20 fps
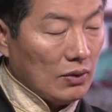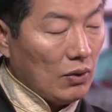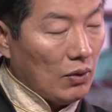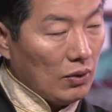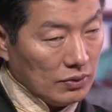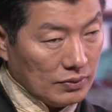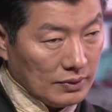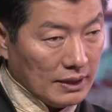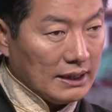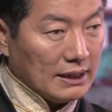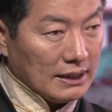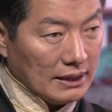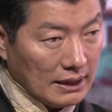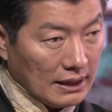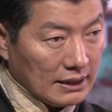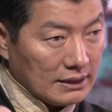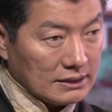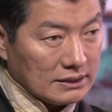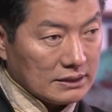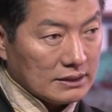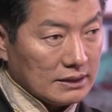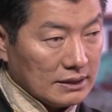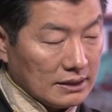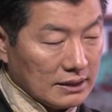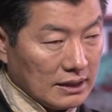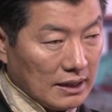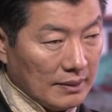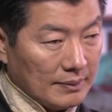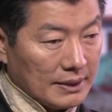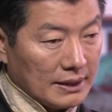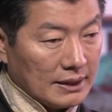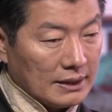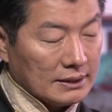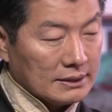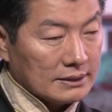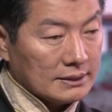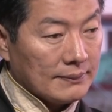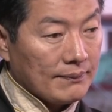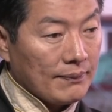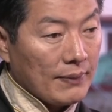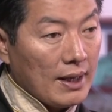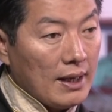Already and in coming years.